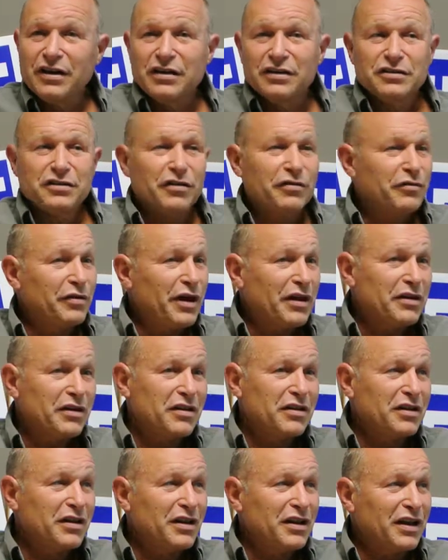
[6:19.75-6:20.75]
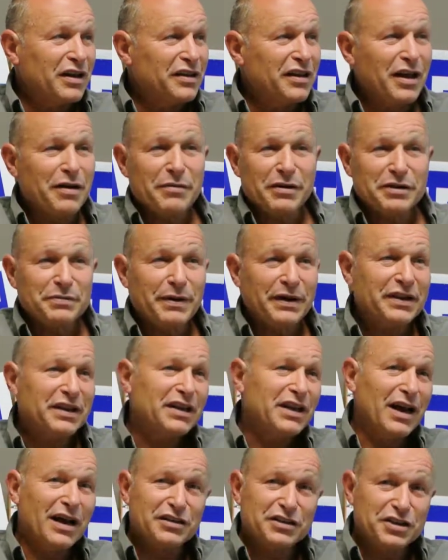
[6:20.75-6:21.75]
So rather than them
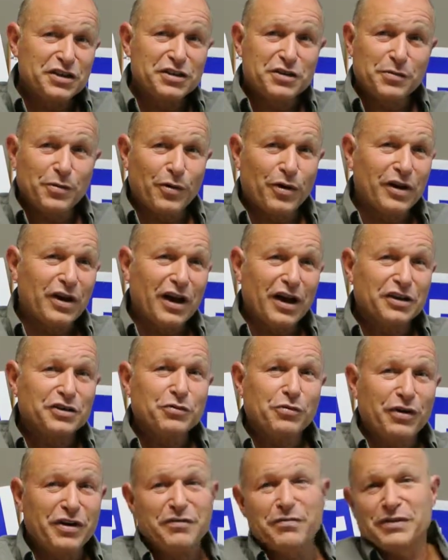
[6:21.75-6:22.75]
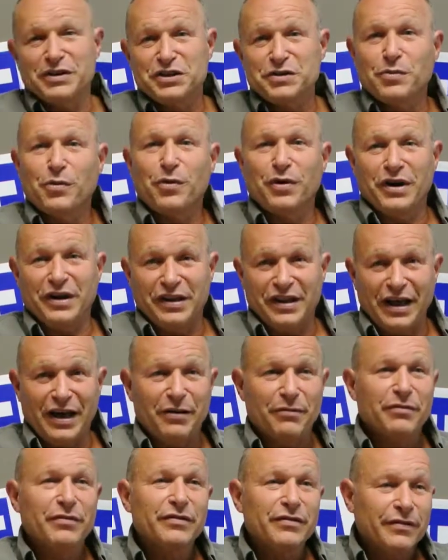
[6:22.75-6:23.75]
expecting us to support us, we've been supporting
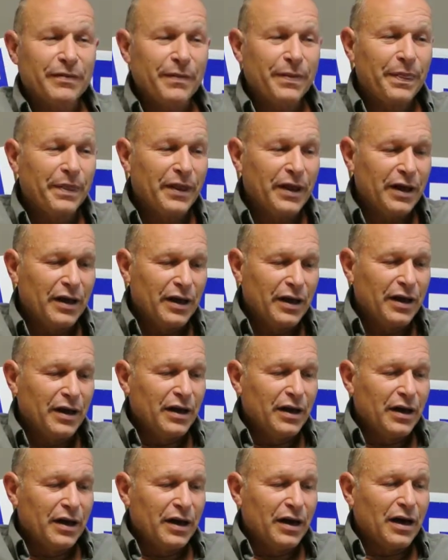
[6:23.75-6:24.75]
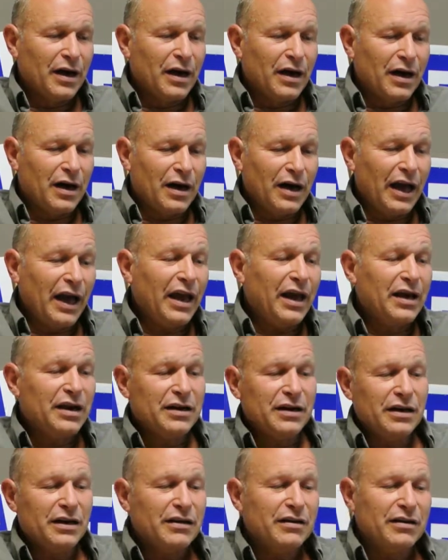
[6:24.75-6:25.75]
them.
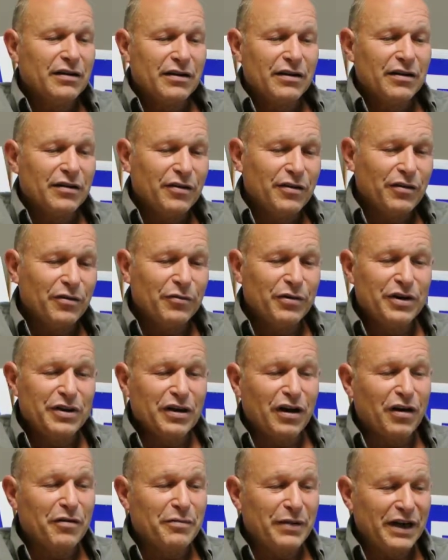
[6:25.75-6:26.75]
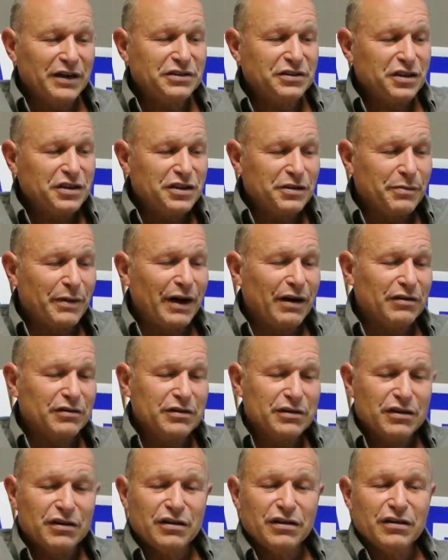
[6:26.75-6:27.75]
And with our message
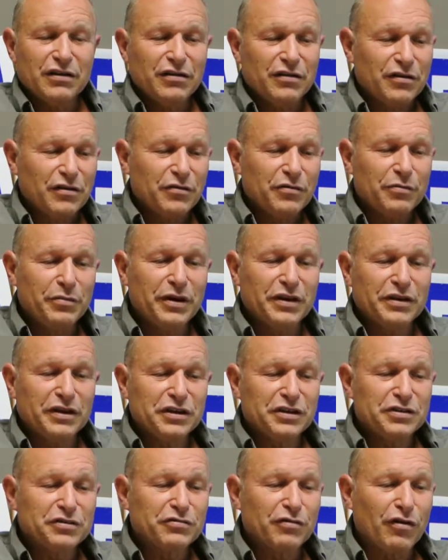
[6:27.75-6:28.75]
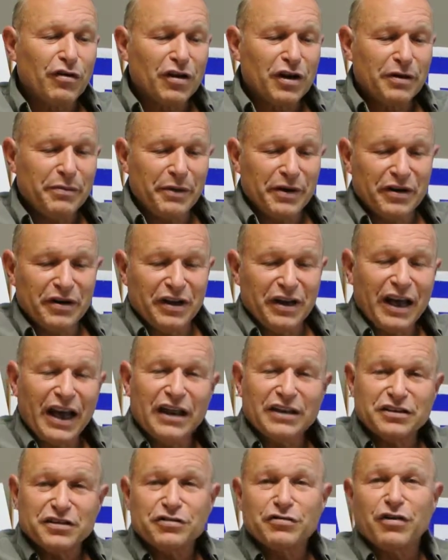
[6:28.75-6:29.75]
about building strong community
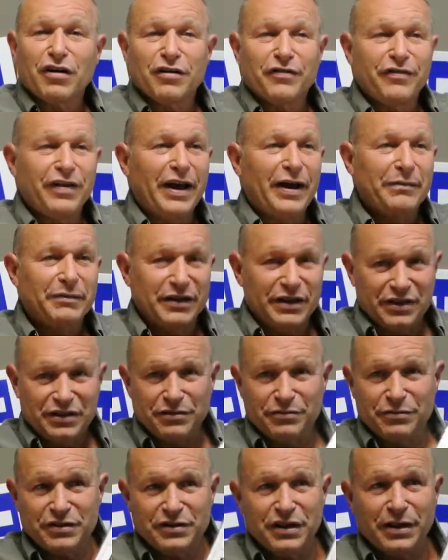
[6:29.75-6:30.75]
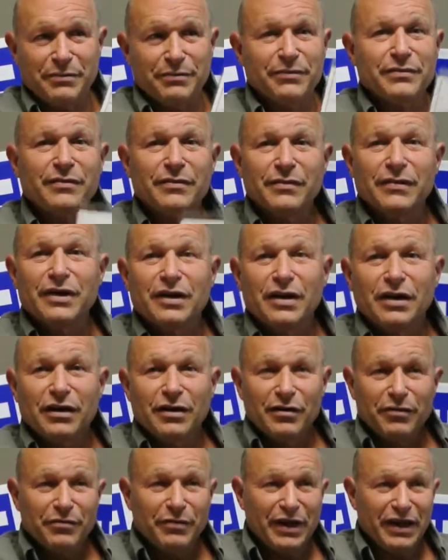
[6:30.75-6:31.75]
and strong families, which I'm
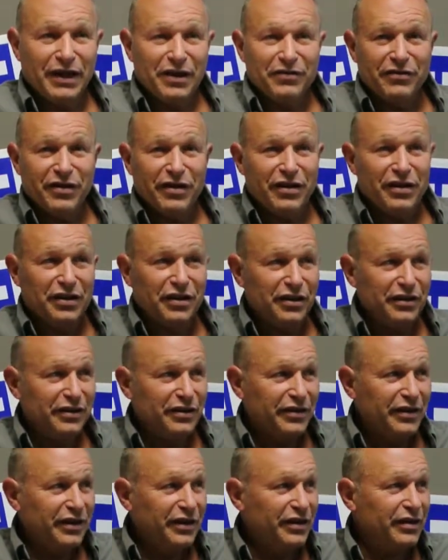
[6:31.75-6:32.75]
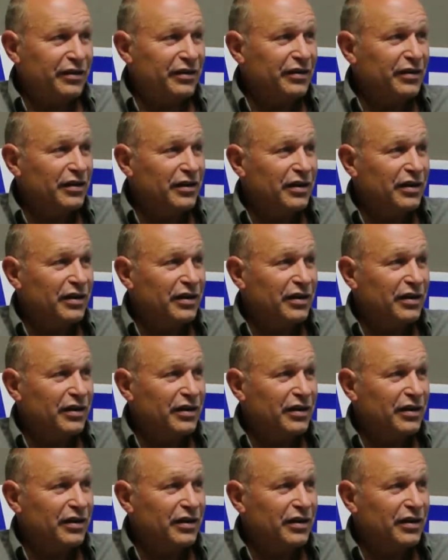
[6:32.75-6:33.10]
making very clear here.